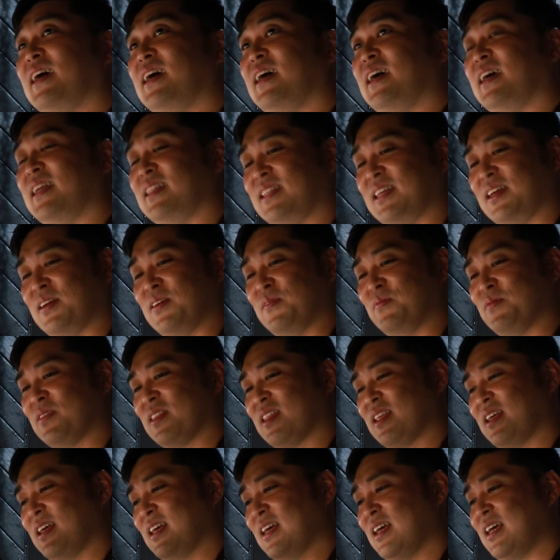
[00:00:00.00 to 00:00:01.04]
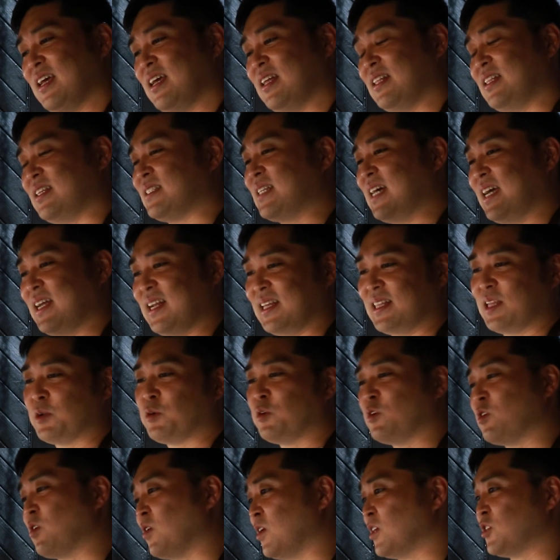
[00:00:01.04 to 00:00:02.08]
And they decided
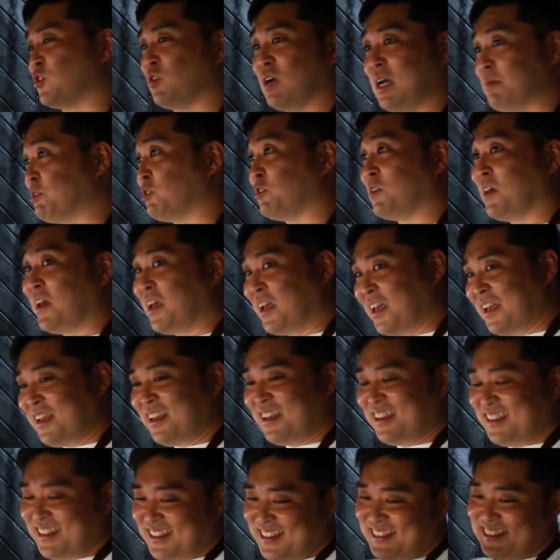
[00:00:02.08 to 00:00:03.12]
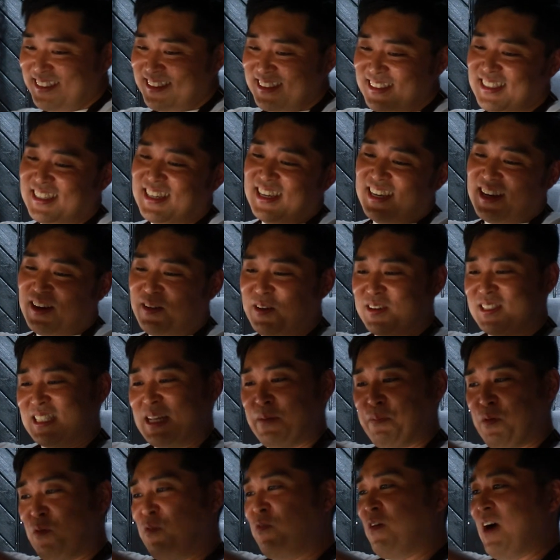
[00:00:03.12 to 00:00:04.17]
who's gonna drive today. For
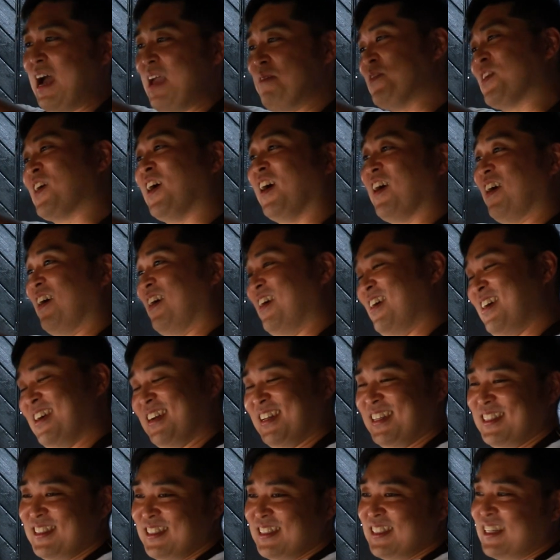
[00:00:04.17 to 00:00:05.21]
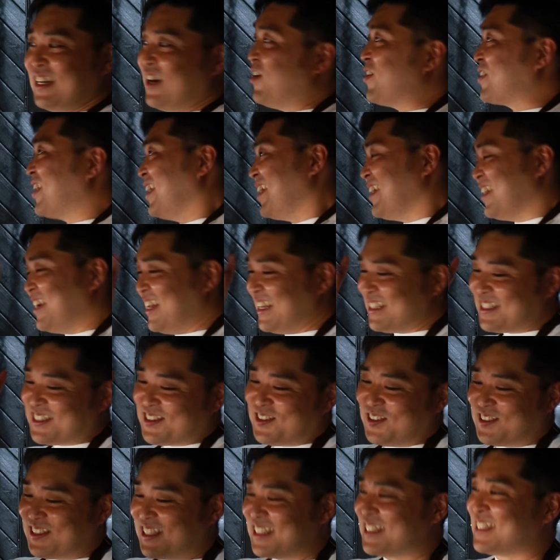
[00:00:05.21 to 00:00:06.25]
example, 5 cars. Okay, let's
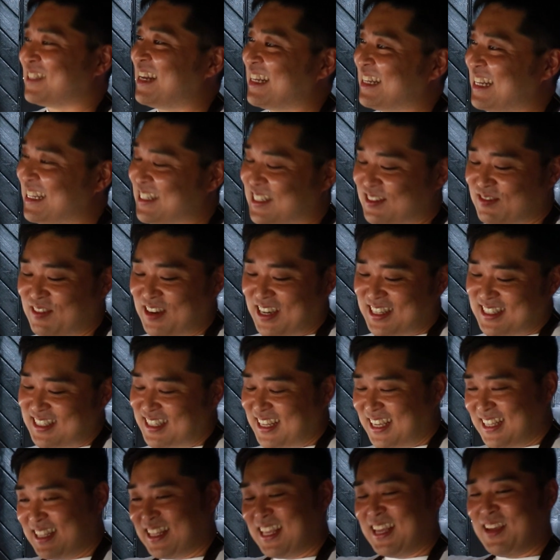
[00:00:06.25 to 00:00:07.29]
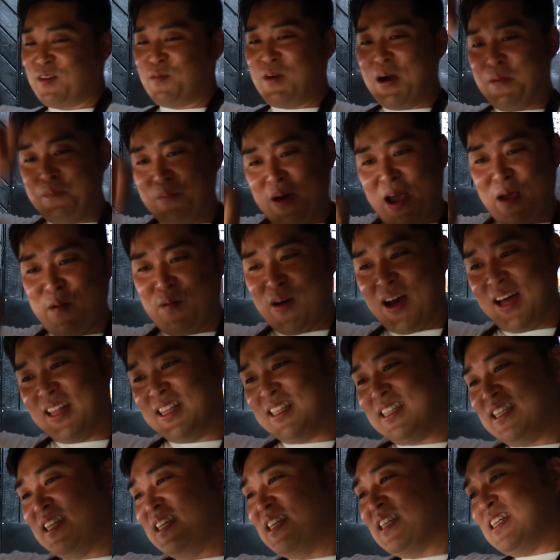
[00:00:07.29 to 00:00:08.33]
go this run, and then one by one.
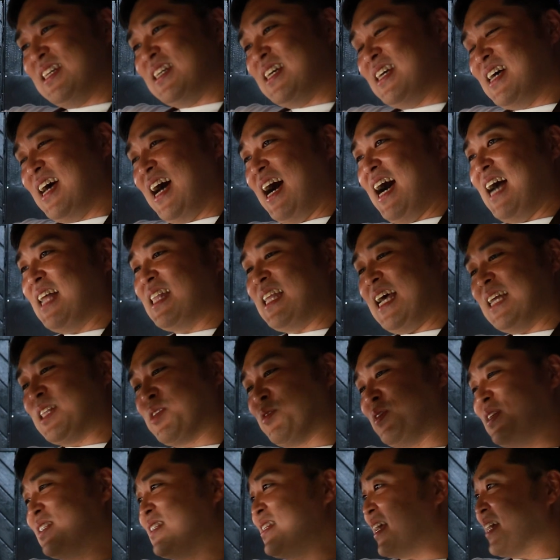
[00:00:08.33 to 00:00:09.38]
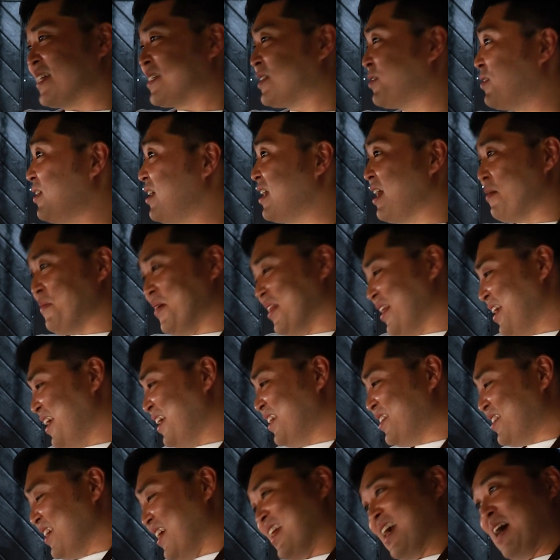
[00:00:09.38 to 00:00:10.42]
At least like a 3 ramen
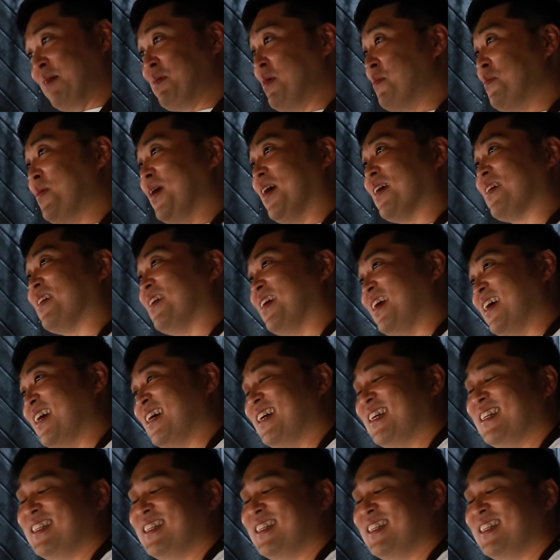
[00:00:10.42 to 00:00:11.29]
eat and coming back, yeah.